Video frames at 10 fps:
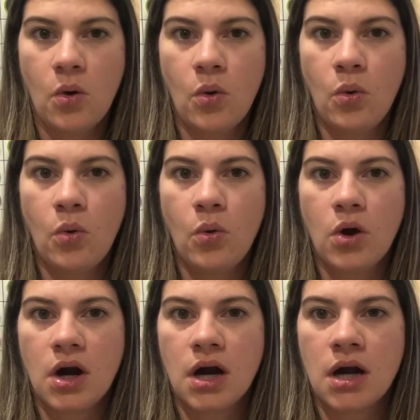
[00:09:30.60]

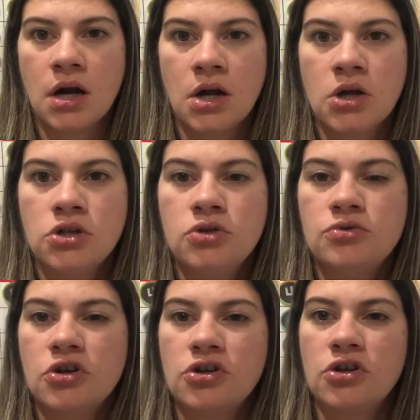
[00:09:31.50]
Or you
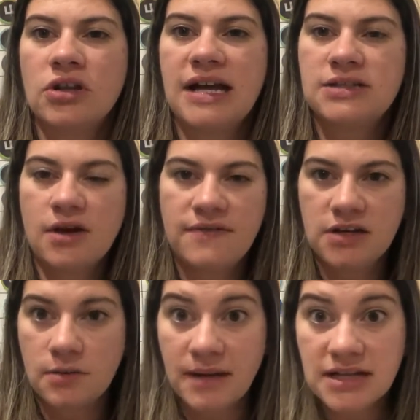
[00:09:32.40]
turn your lights off in
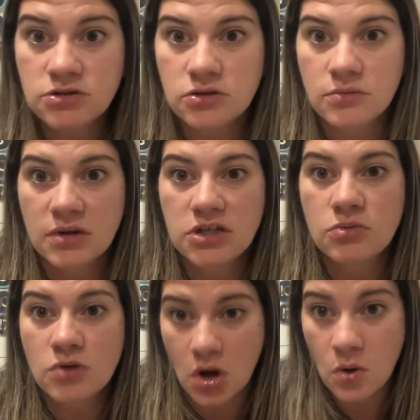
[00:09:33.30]
your bedroom when you
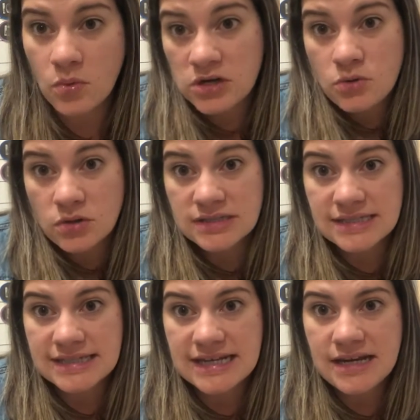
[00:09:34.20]
go to
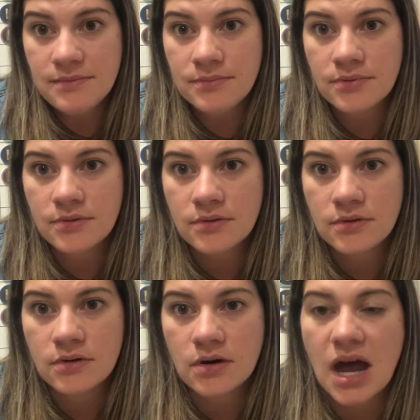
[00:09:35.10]
sleep.
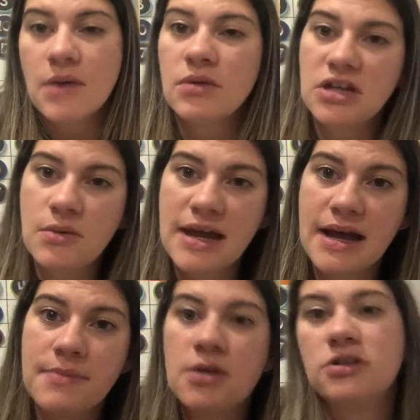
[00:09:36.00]
And when you wake
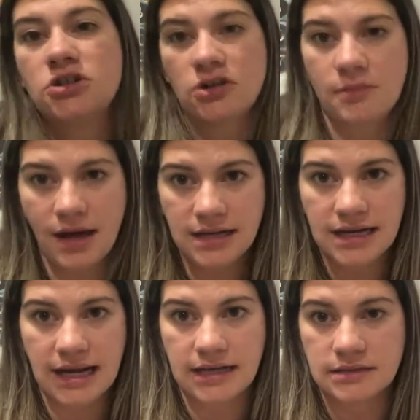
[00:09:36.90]
up, you can turn them on again.